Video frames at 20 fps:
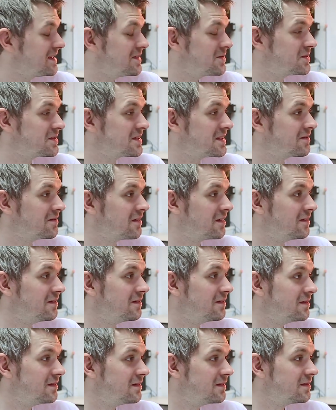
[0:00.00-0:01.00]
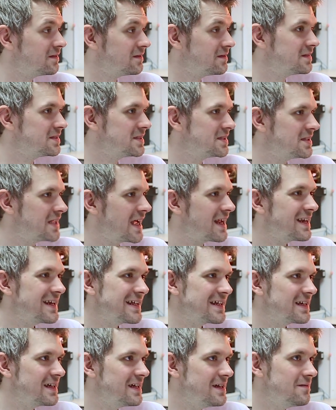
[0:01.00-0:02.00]
an interesting one.
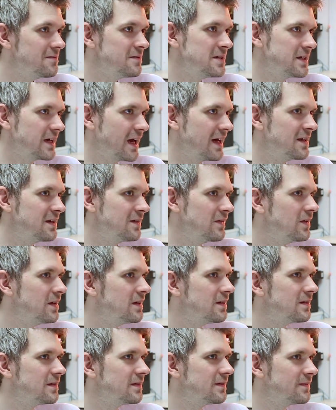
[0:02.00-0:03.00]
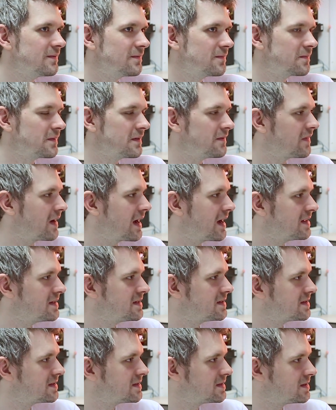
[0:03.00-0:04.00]
technically, we can do it. We've
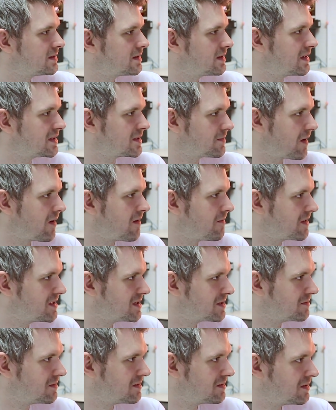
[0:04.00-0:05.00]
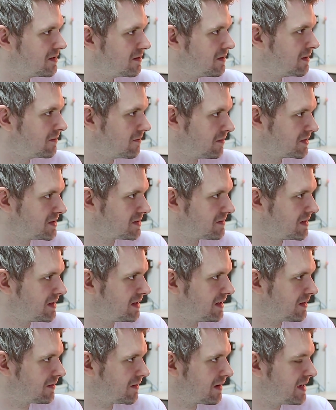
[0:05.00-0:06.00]
had experiments with doing water in
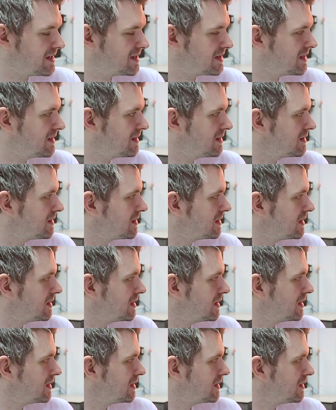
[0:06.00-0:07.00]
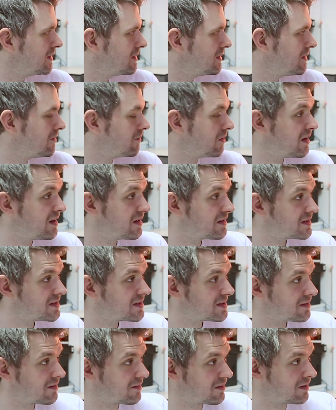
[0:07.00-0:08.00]
the creator. It
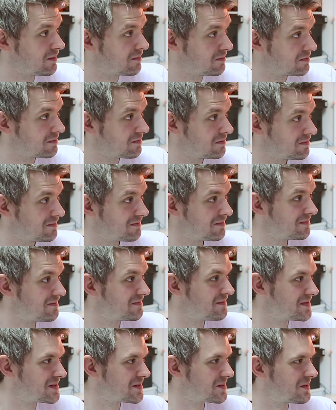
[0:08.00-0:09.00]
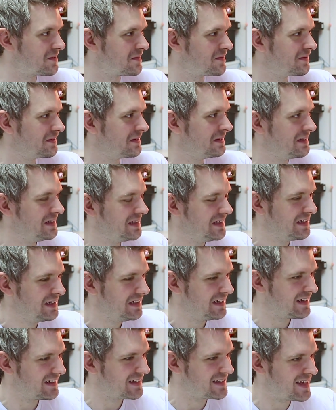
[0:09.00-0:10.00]
works on a sort of
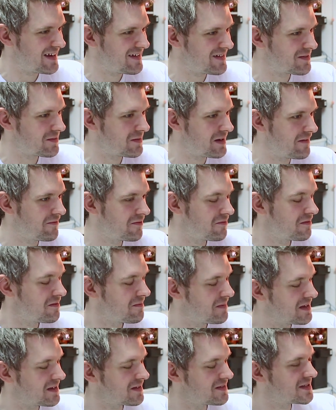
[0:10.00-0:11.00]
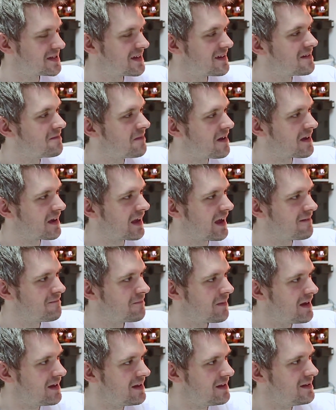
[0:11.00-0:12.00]
technical level. We're a bit concerned about
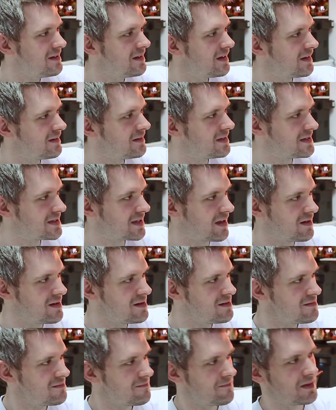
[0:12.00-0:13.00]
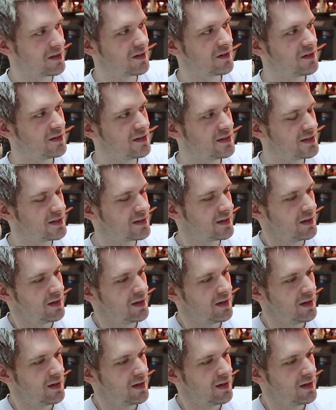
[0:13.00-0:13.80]
gameplay and design because